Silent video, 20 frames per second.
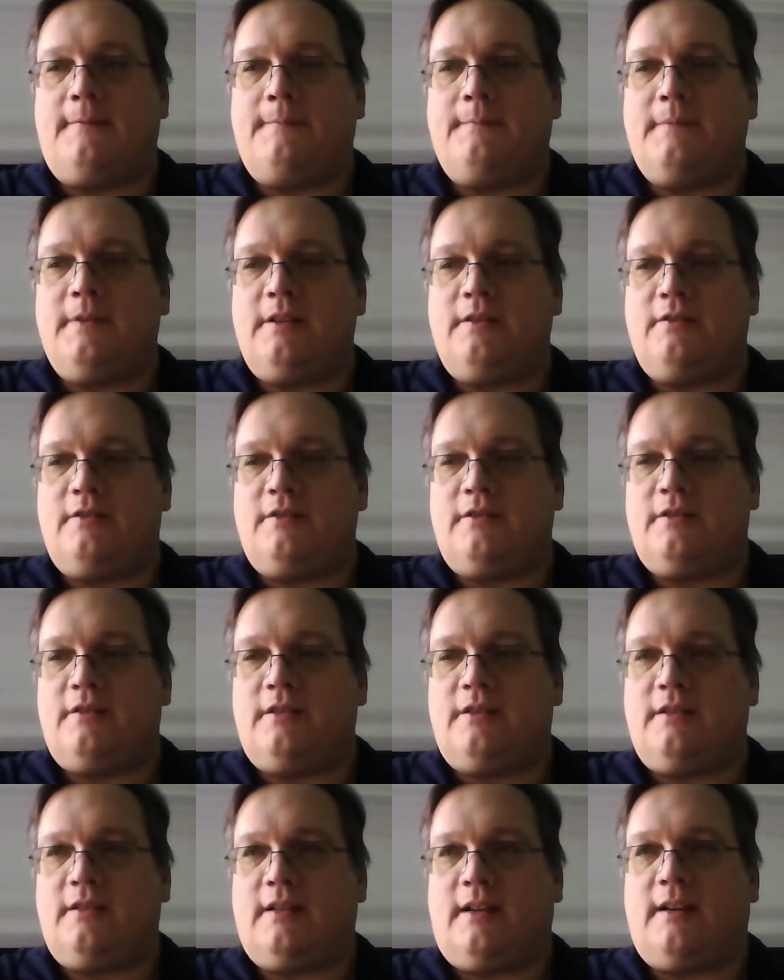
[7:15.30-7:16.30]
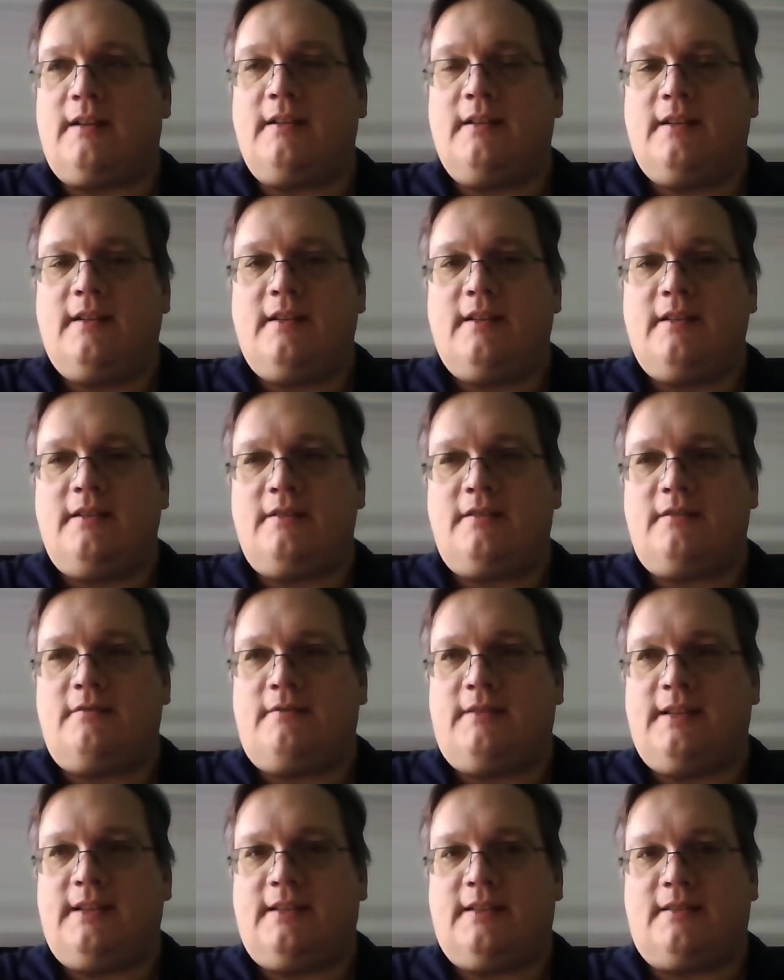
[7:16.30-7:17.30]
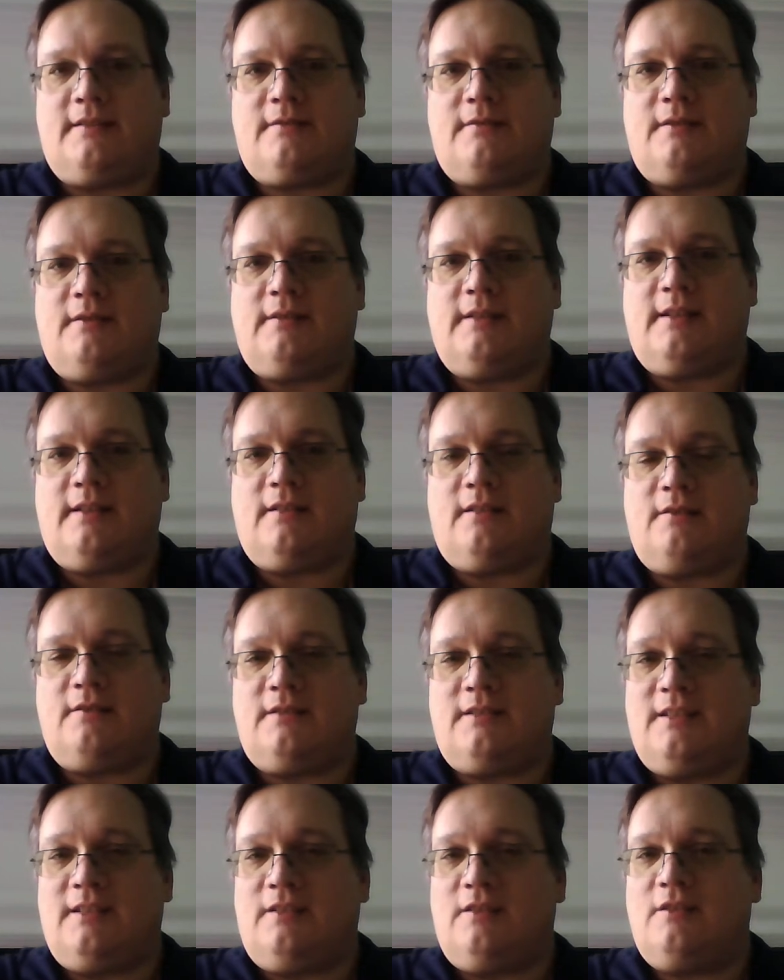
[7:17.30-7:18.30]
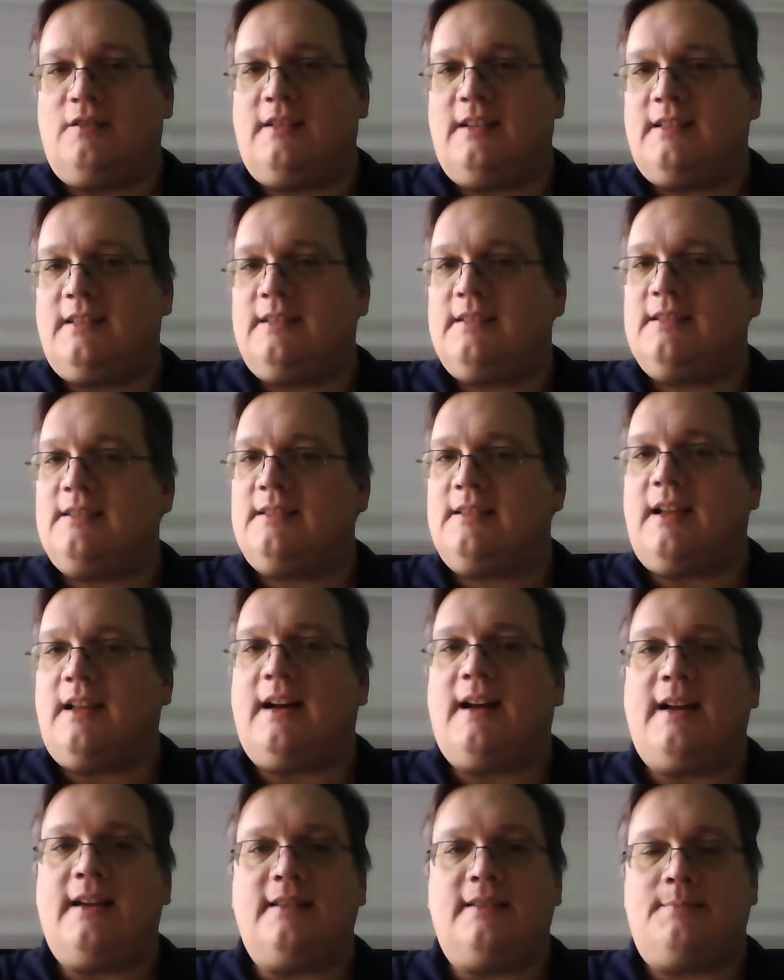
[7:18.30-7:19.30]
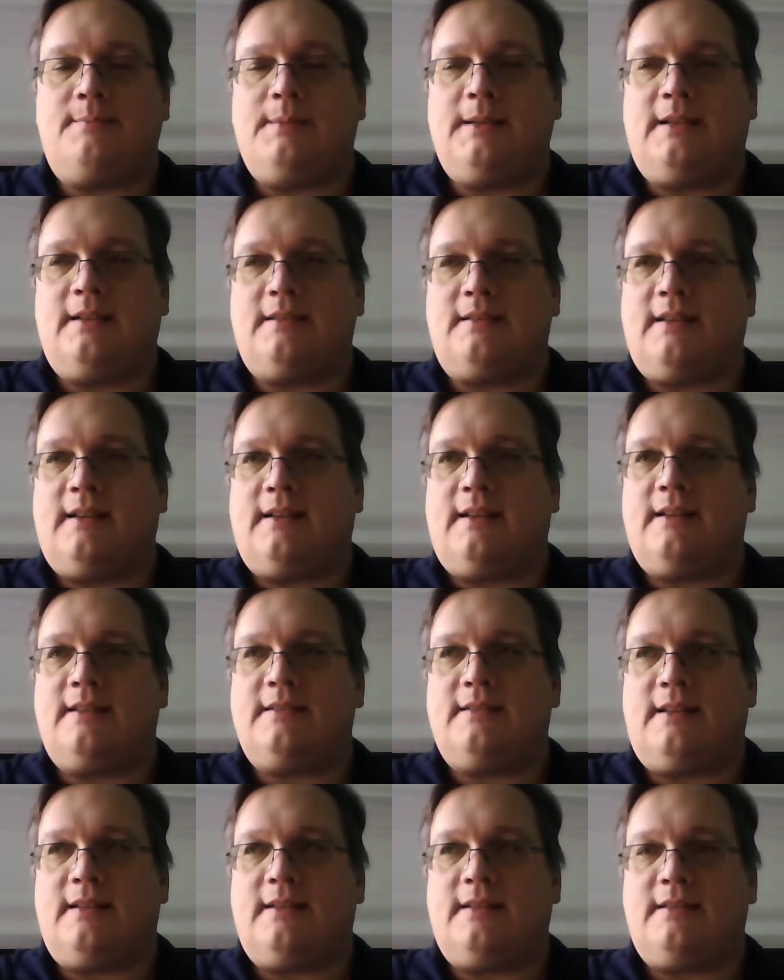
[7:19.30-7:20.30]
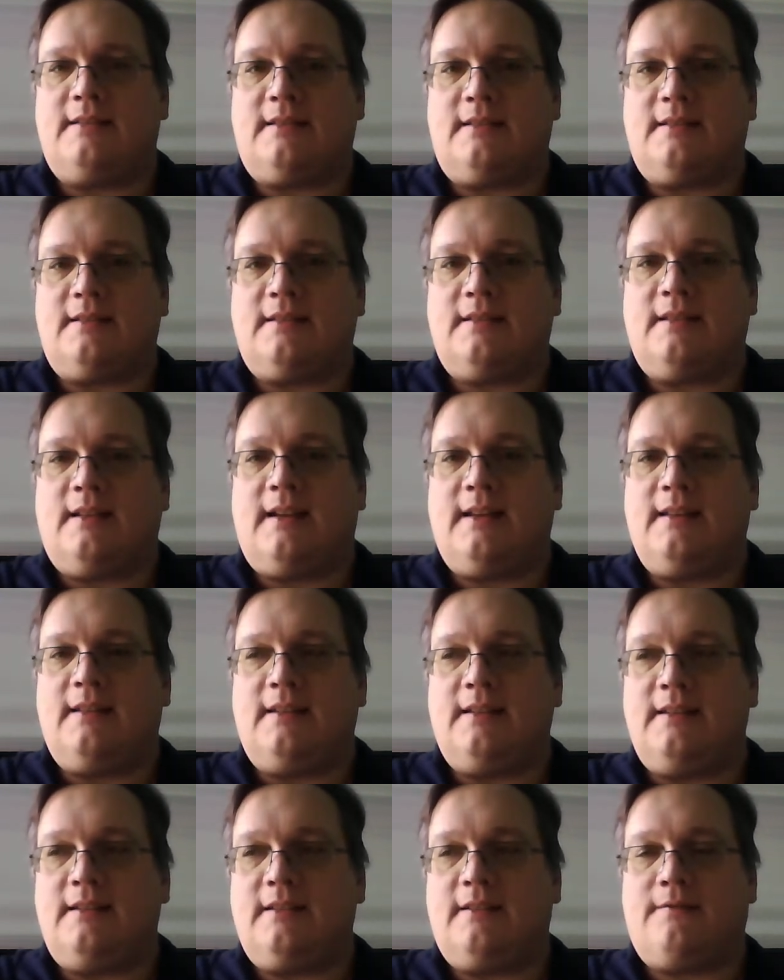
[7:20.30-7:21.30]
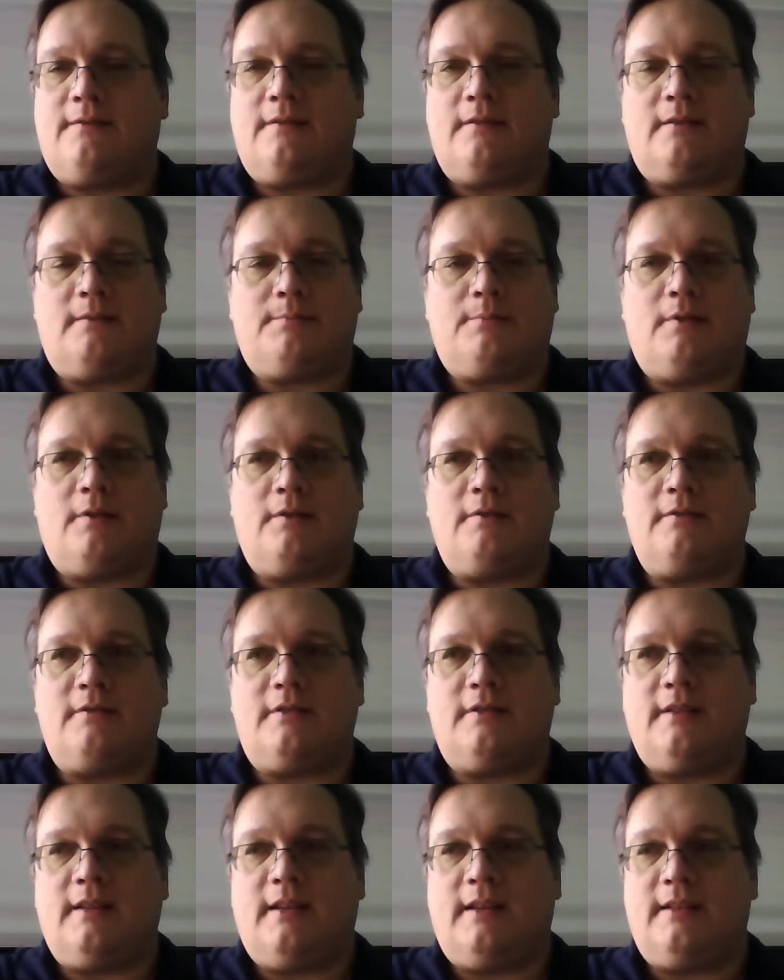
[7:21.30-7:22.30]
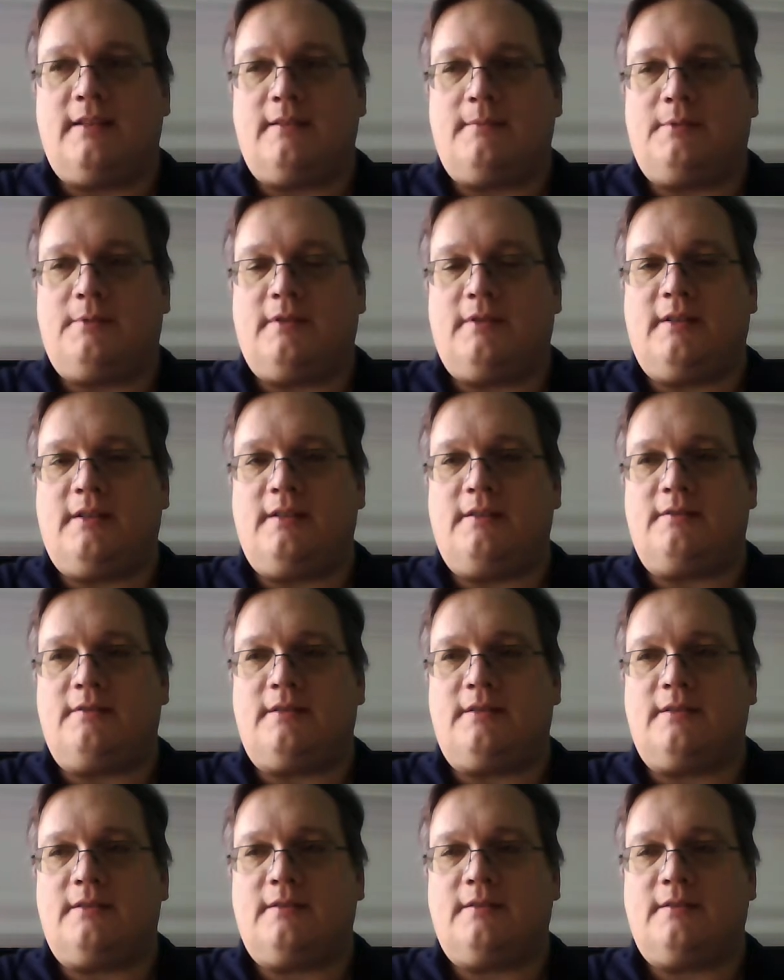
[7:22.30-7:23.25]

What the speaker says: you should read this really closely. Look at the slides, because, like I said, it's a slightly different approach than the book uses.